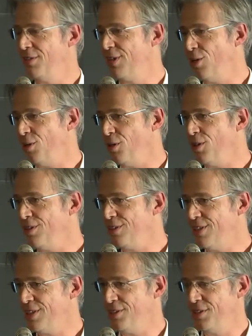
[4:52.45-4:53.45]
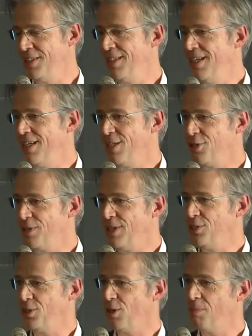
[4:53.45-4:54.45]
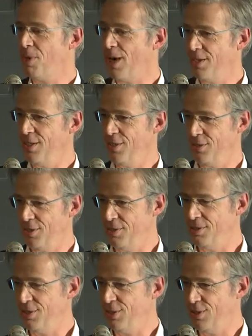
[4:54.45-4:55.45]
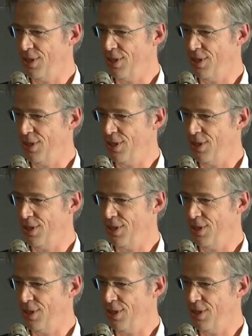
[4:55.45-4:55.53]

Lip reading: they all did a great job under the